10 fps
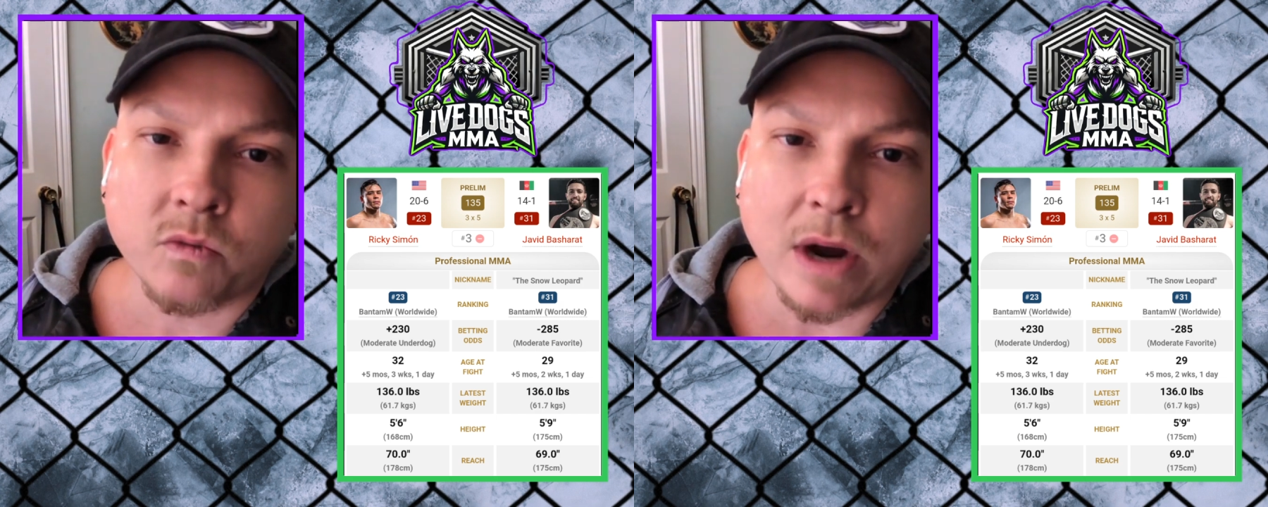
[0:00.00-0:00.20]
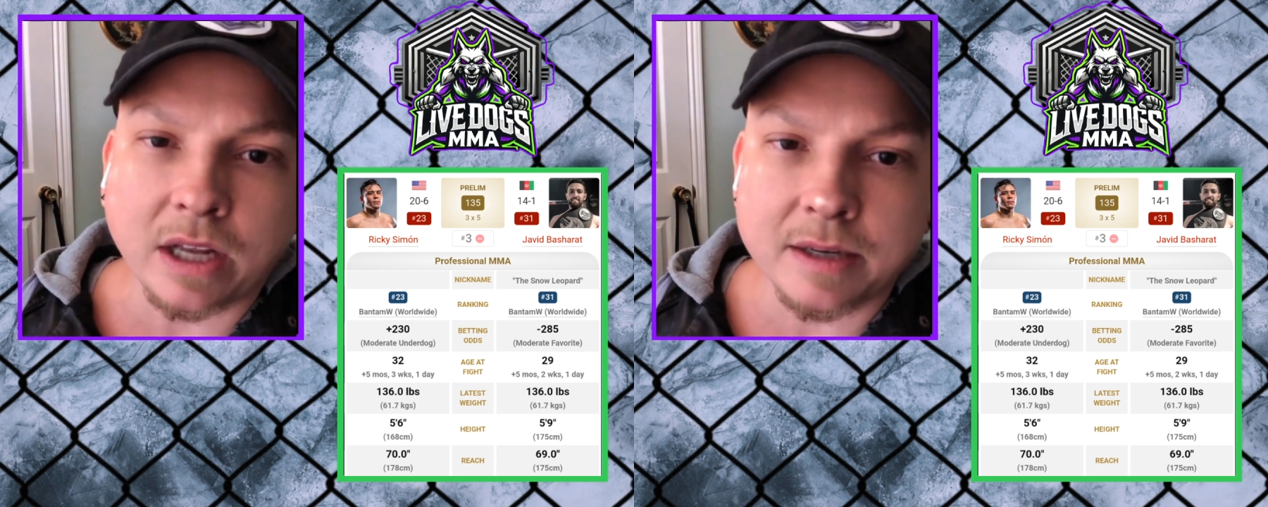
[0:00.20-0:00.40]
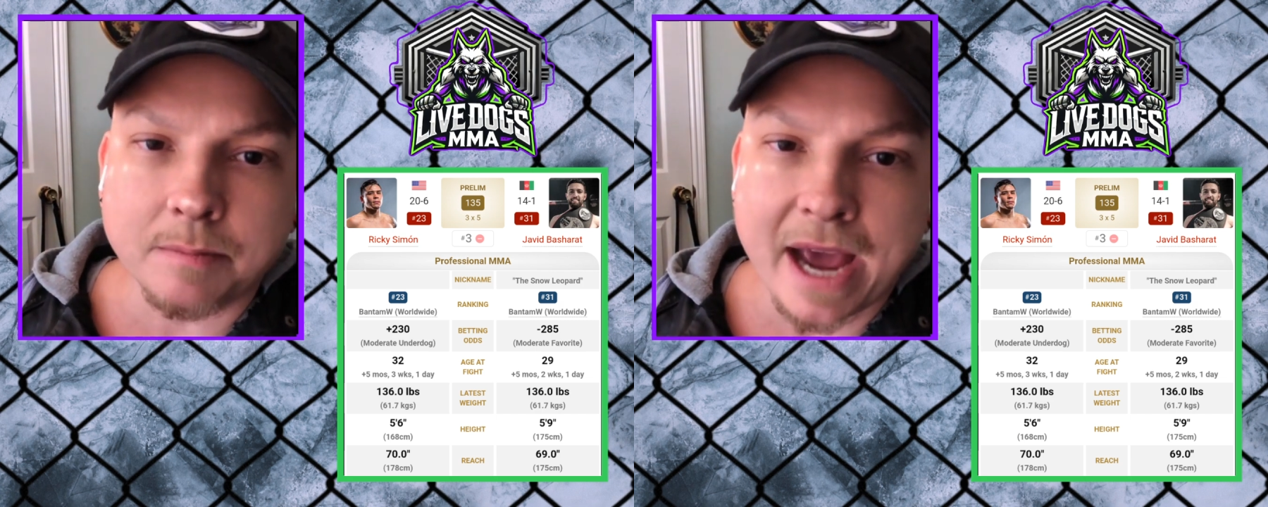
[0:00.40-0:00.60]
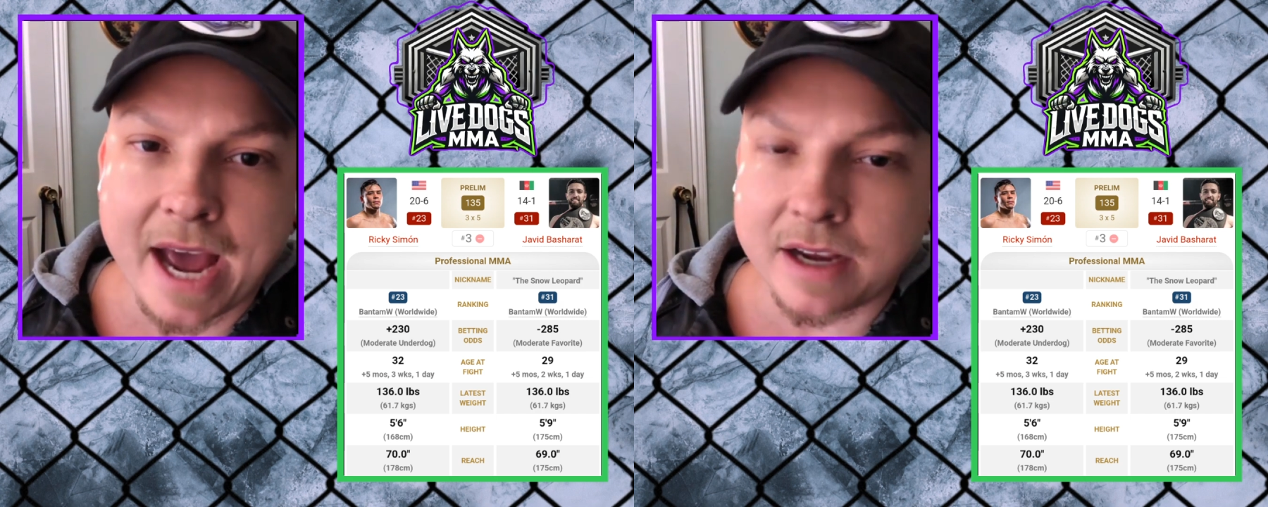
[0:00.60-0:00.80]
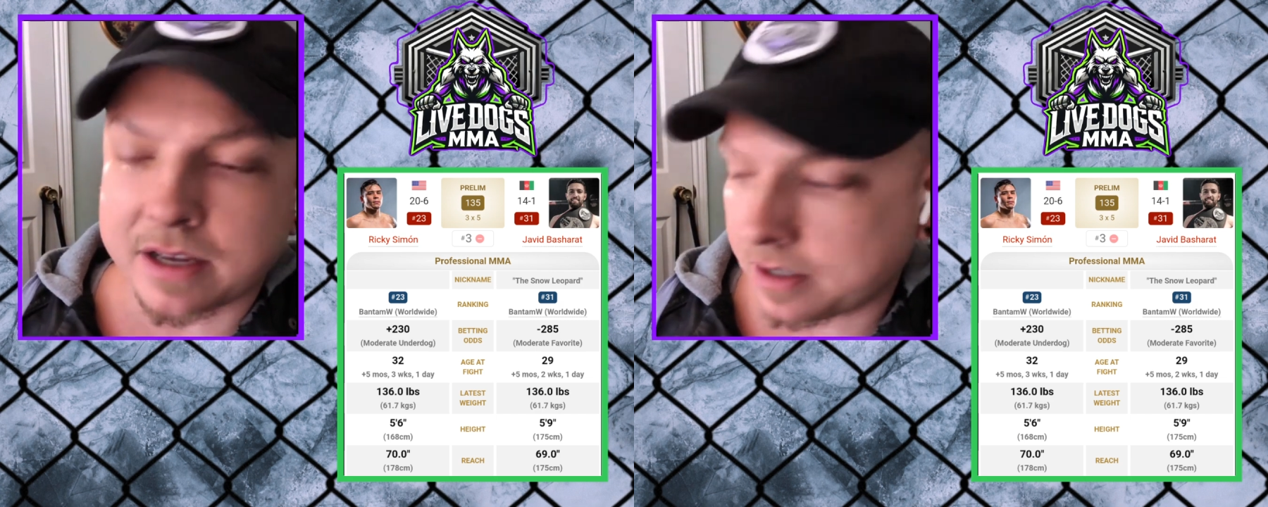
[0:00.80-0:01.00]
rallying
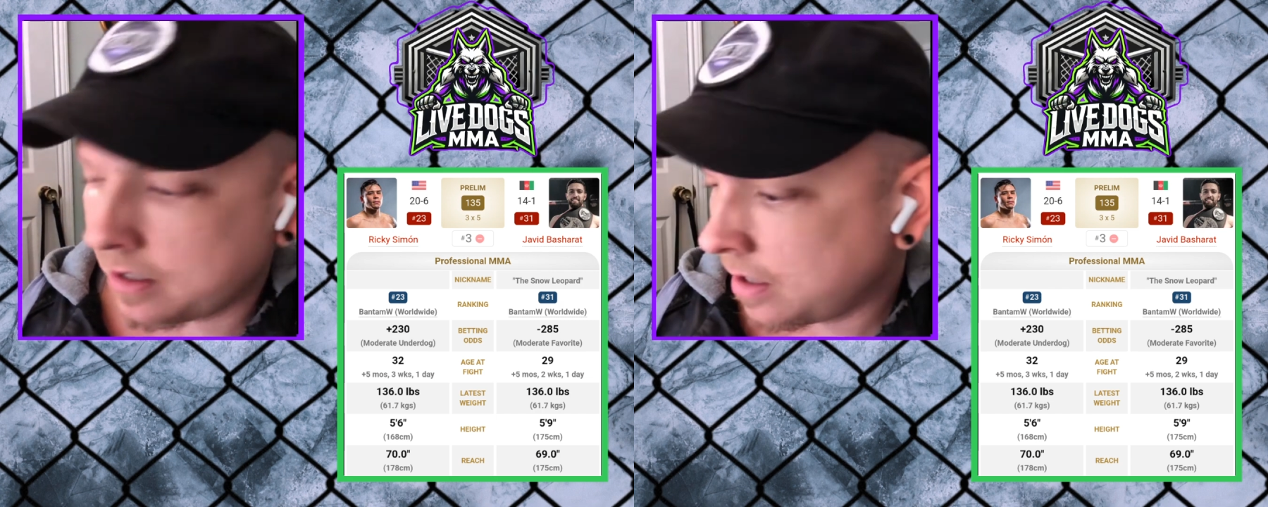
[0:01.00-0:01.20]
back.